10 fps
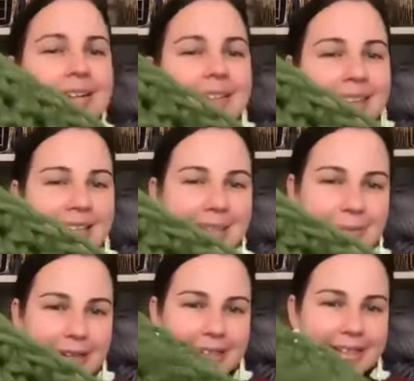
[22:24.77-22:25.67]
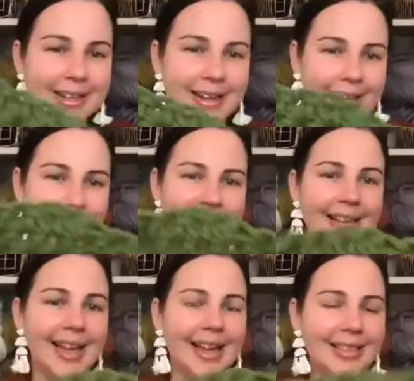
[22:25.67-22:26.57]
That's one side
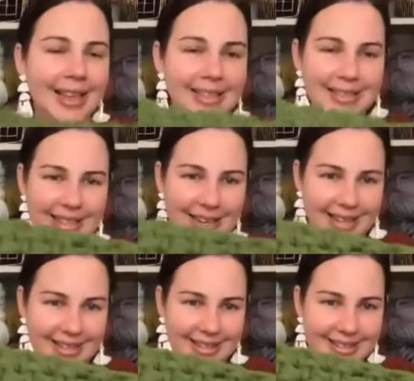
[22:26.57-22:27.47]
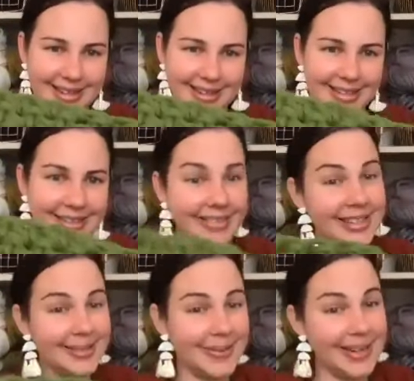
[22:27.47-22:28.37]
and that's the other side. So
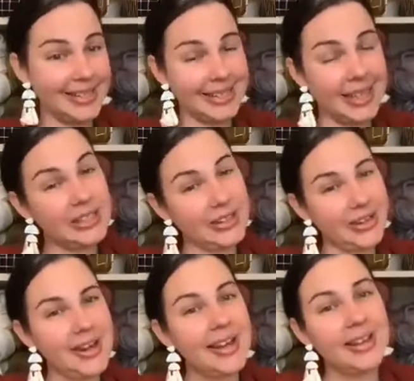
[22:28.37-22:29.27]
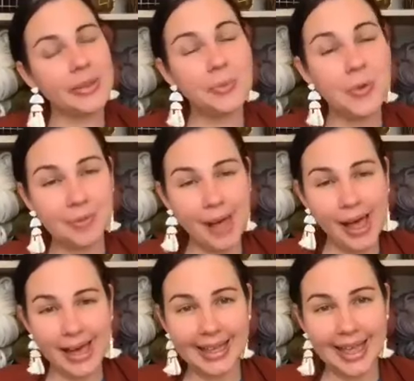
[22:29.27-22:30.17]
this one is, so the Warm
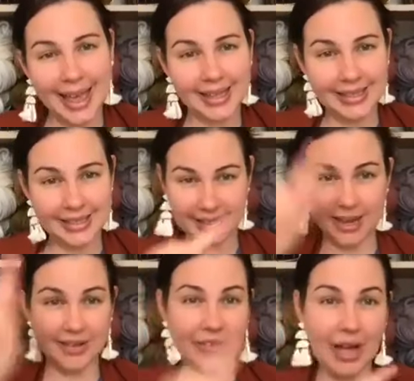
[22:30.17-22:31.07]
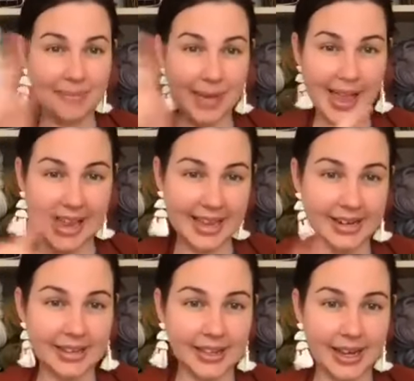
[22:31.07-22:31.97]
Heart cowl and scarf are made
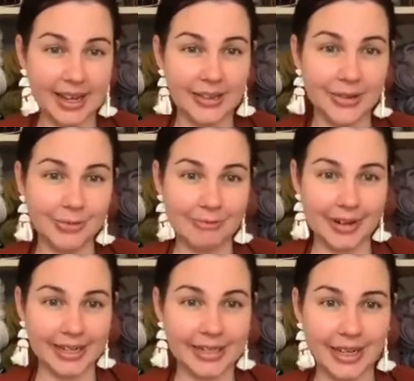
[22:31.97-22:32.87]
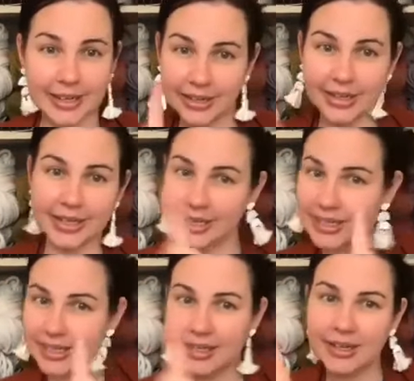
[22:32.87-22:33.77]
like a long rectangle, and
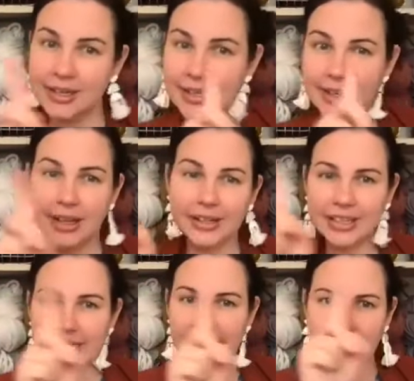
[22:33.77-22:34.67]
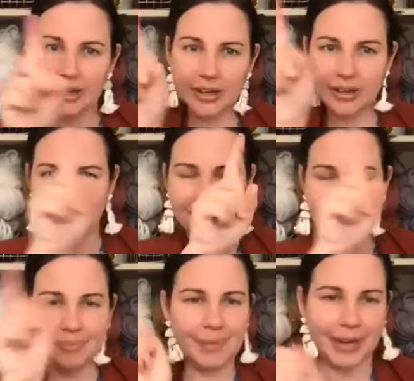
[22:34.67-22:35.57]
it's done
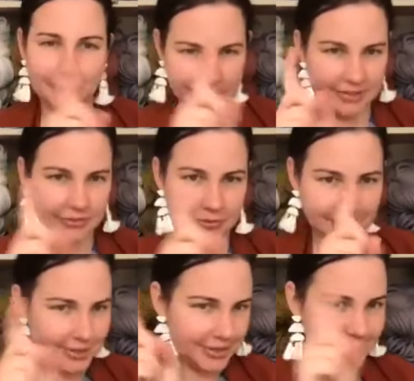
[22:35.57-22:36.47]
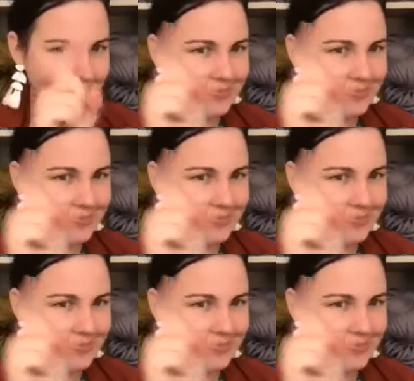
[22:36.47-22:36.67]
backwards and forwards